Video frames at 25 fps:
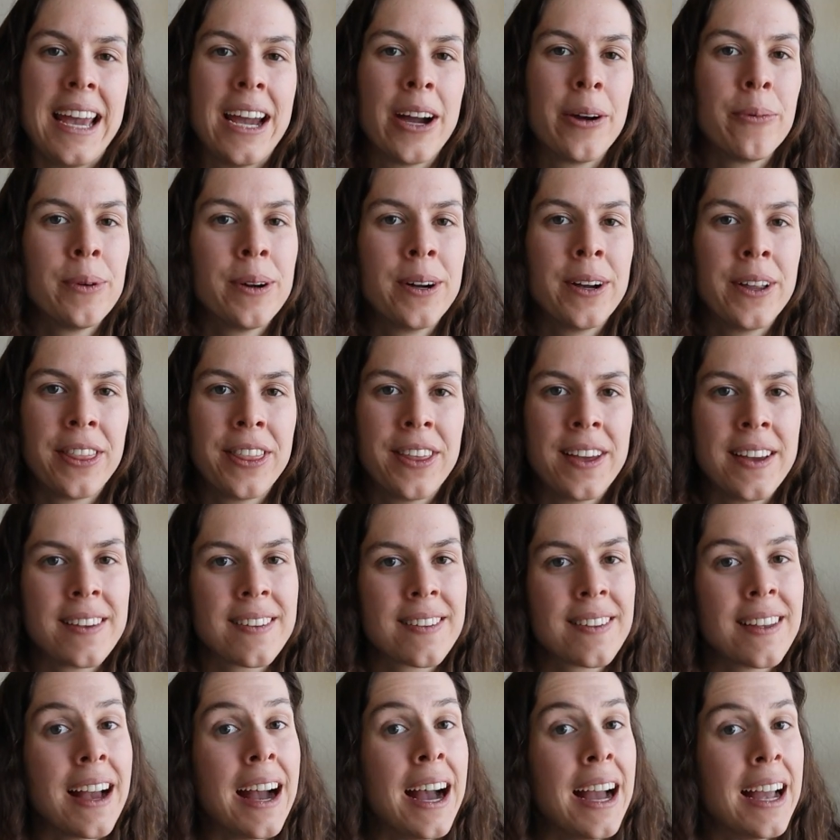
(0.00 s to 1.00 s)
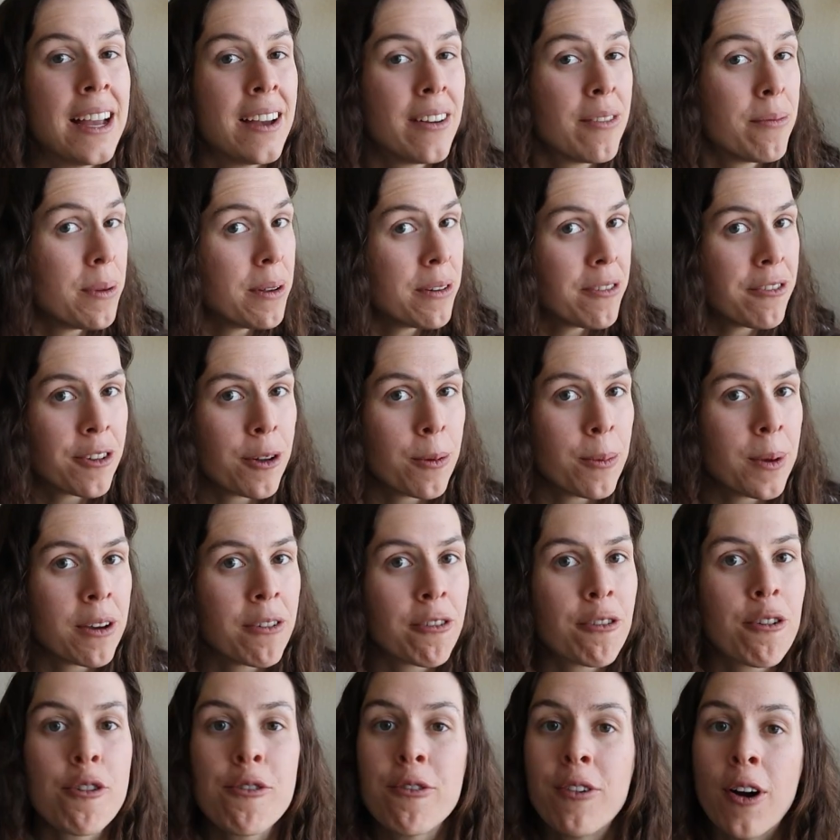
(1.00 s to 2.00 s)
camera thinks that I have been
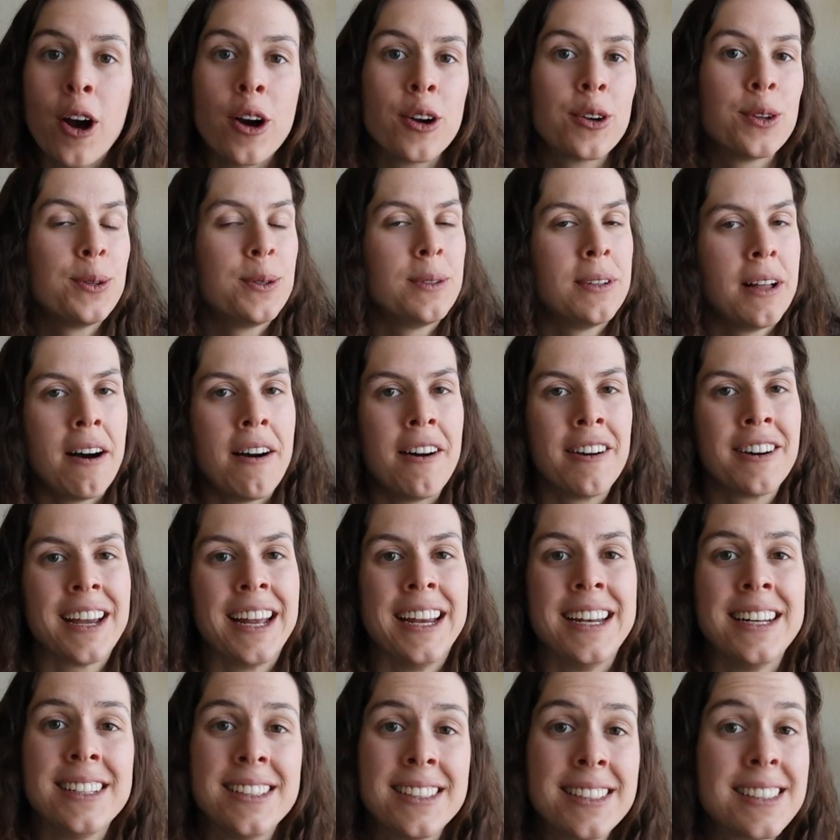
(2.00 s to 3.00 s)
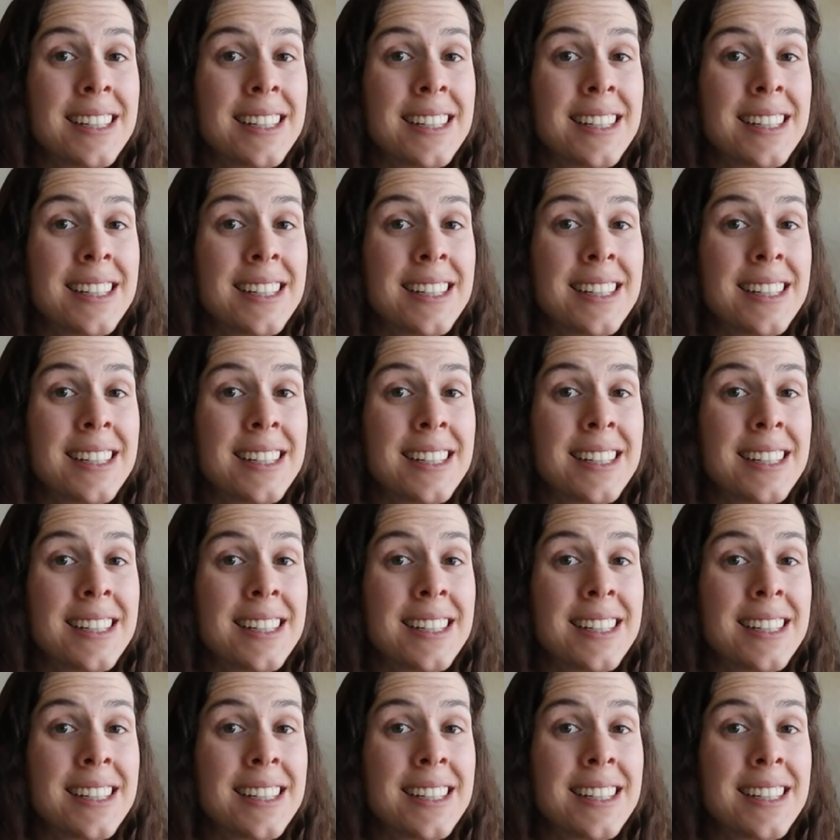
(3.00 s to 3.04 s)
filming for far too long and it